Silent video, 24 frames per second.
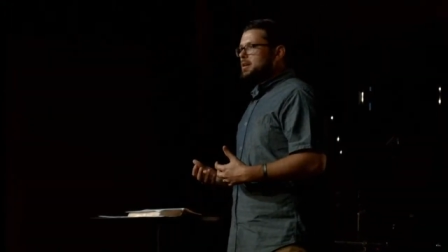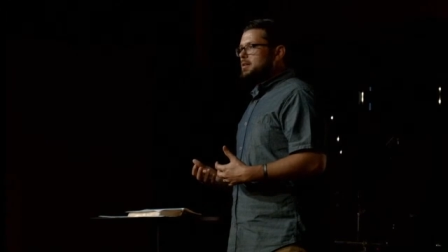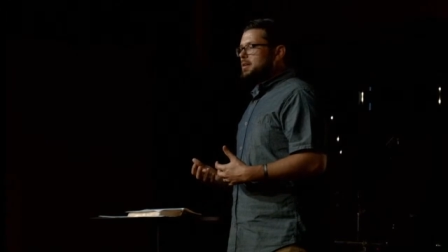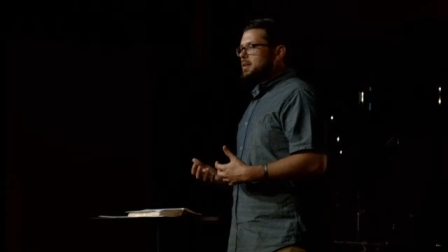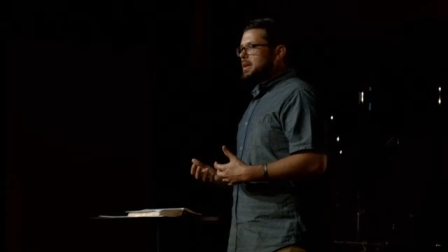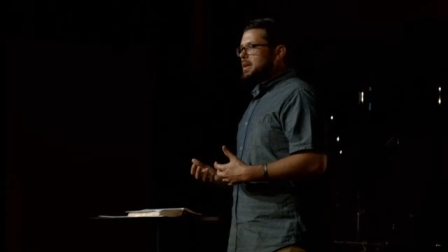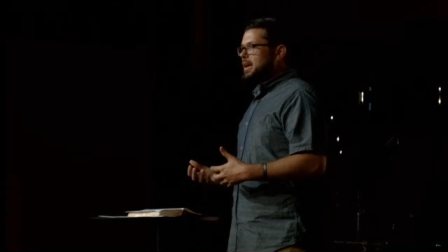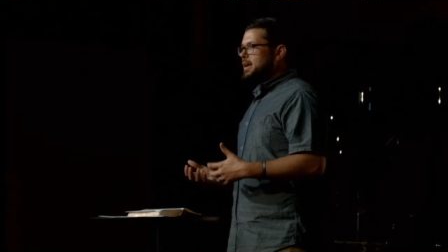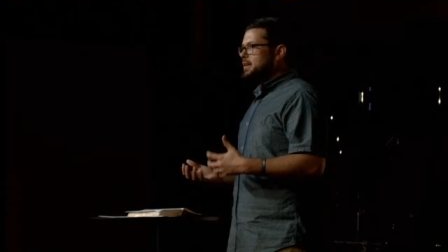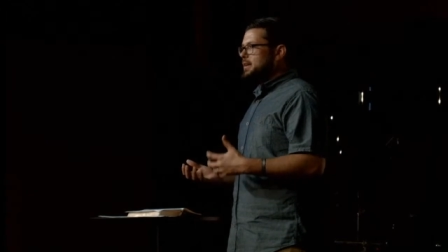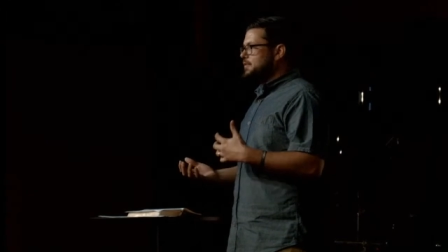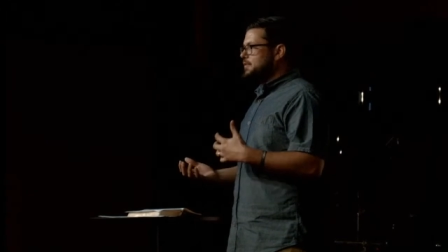
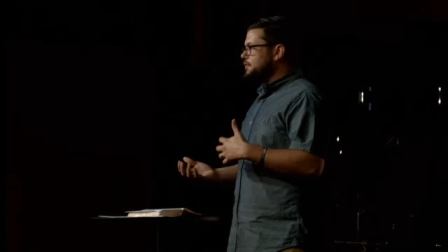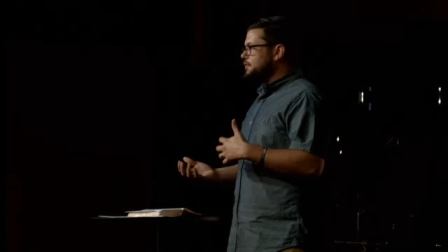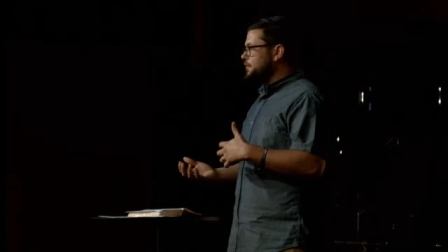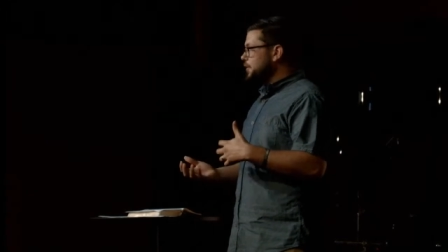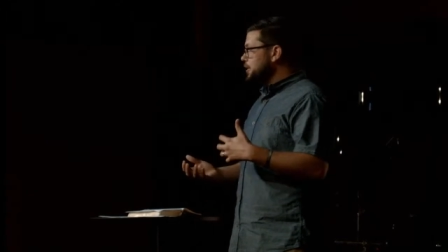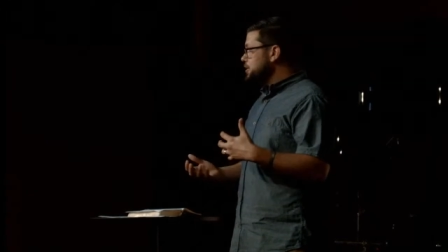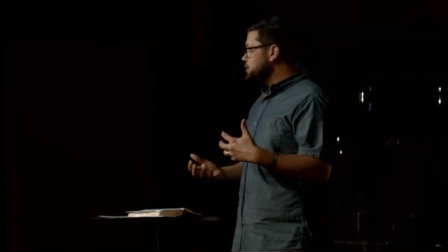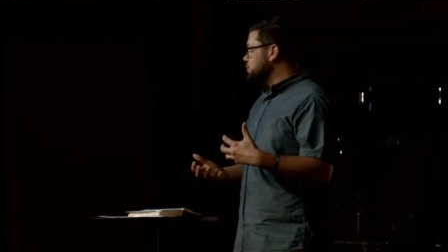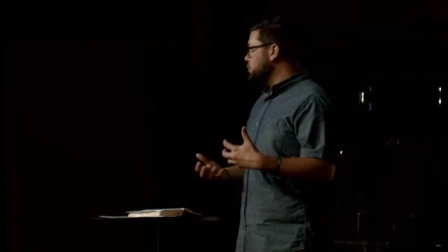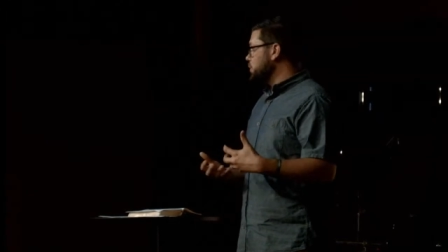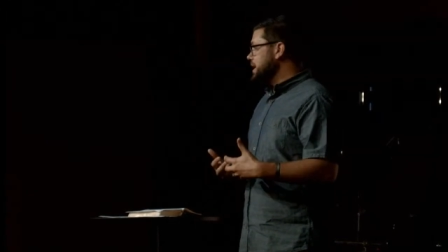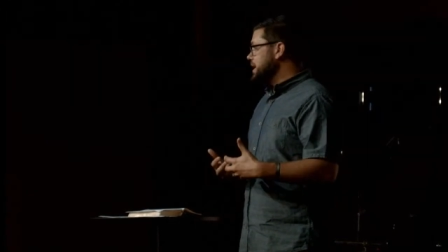Okay, and
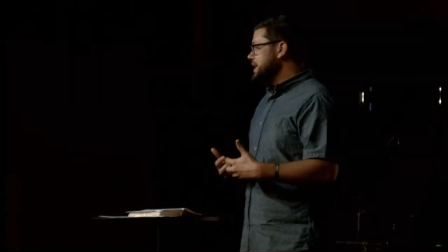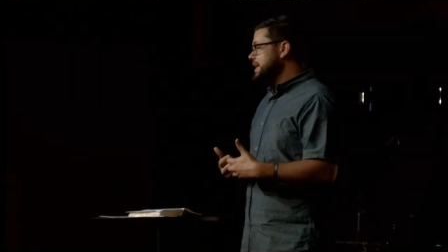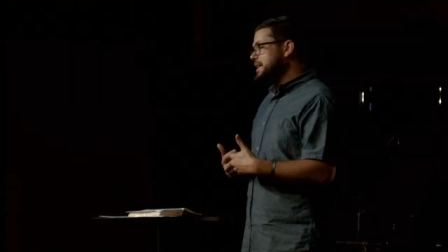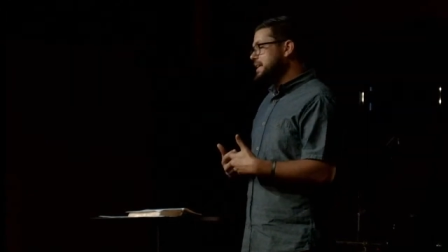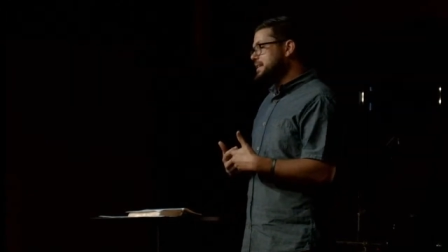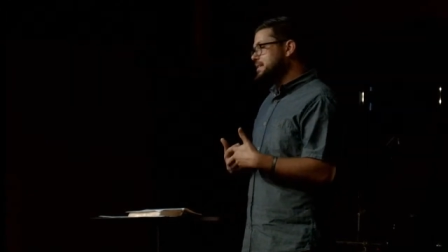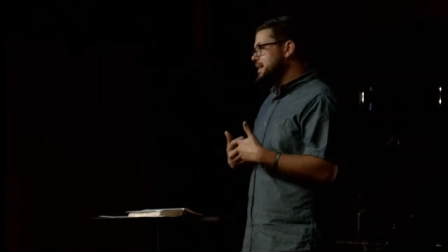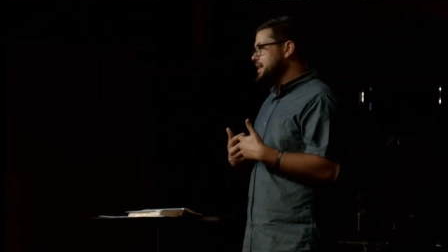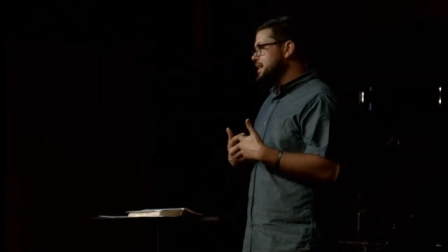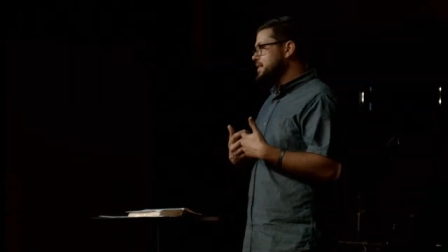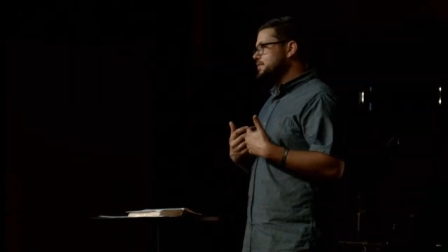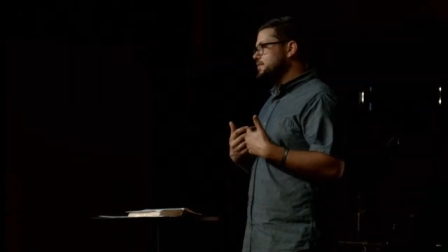first we
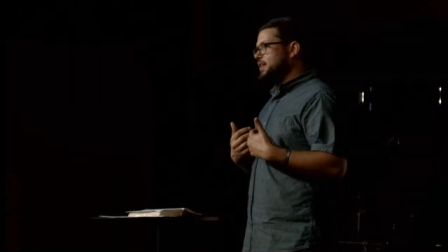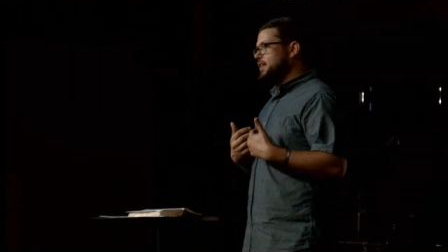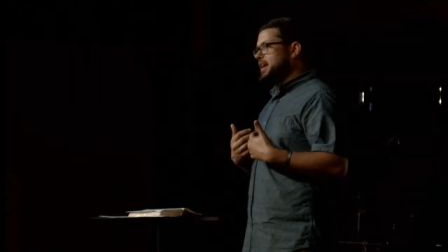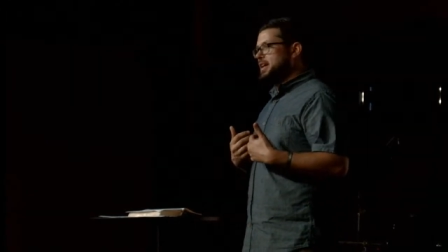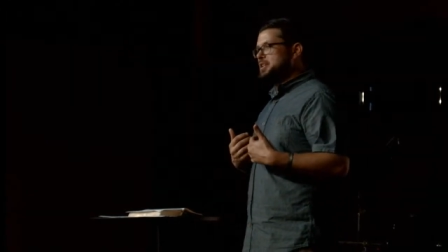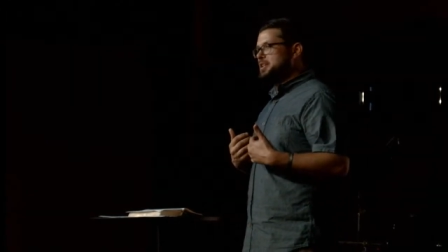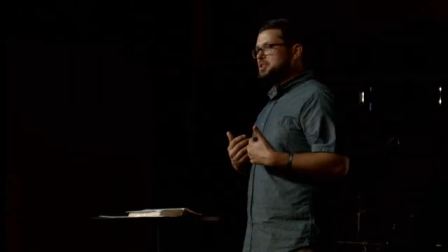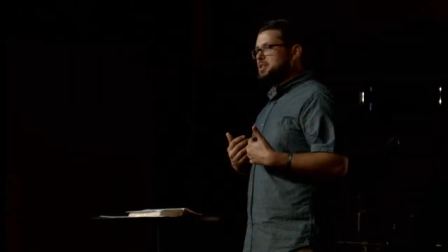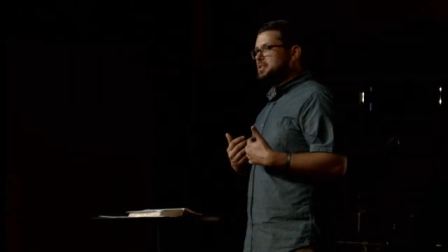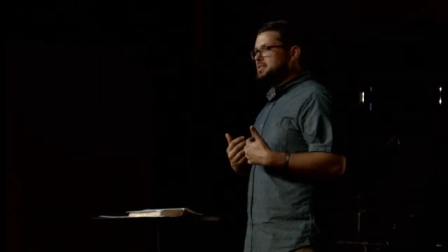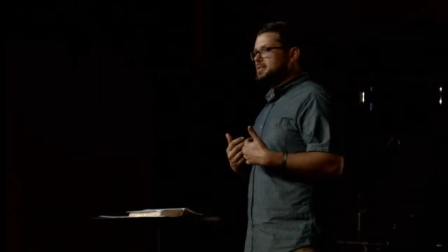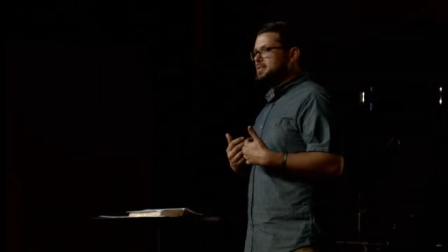need to
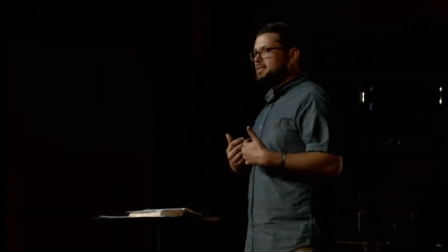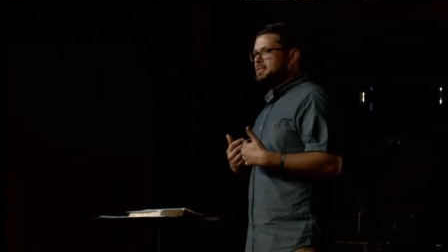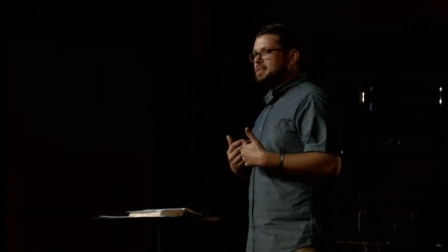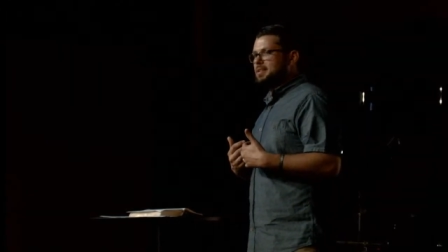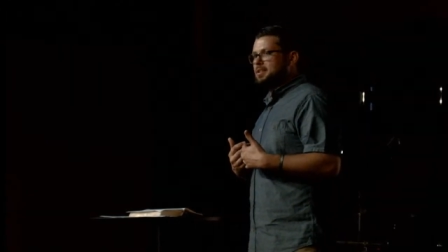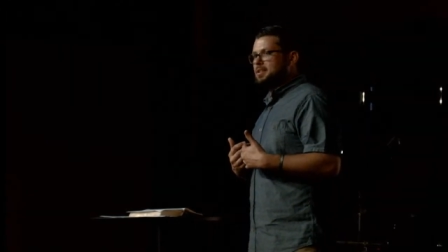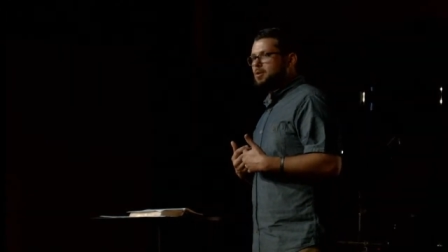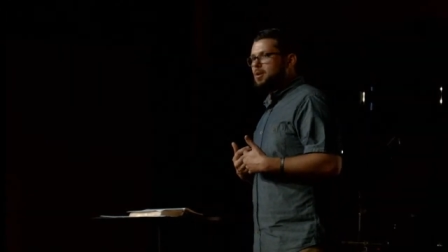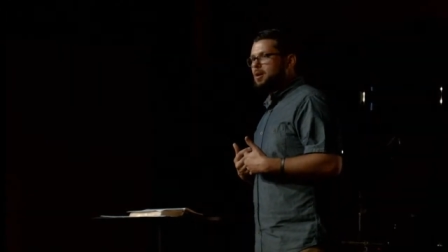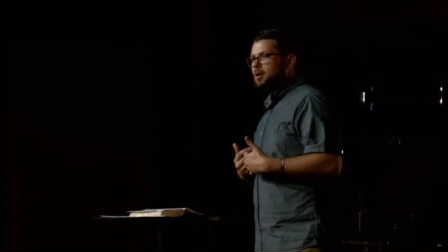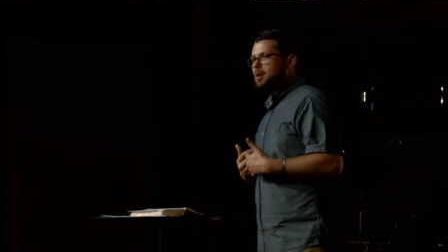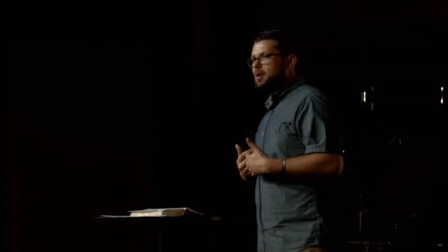invite Jesus
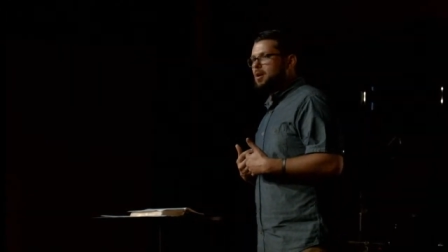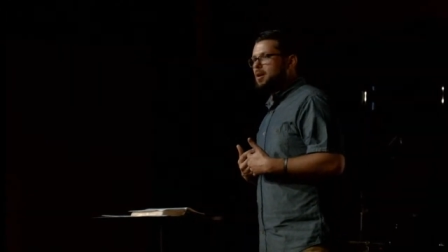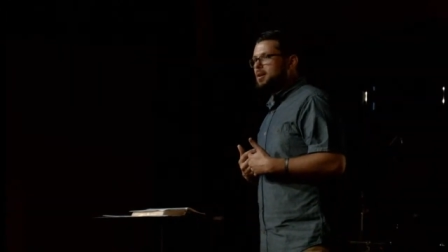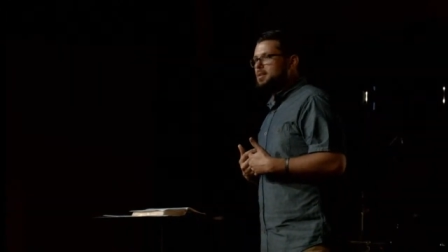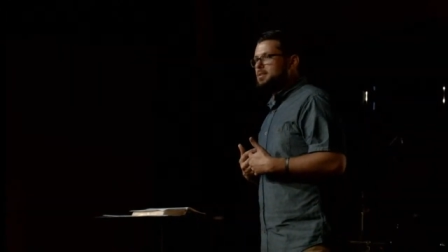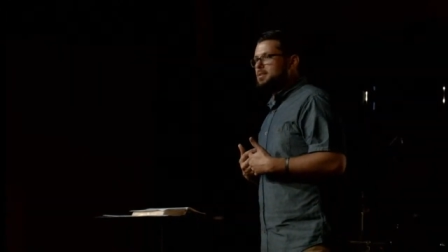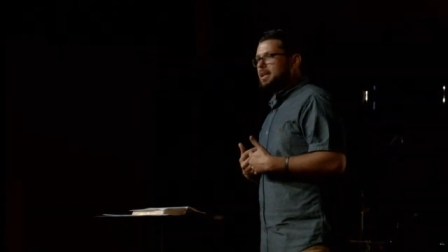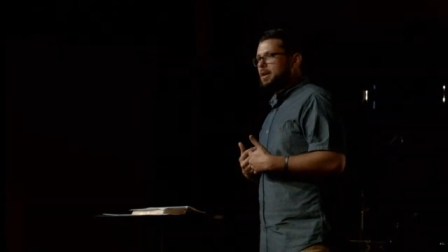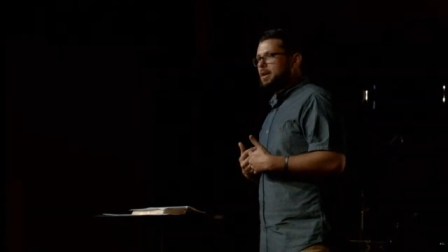into our hearts.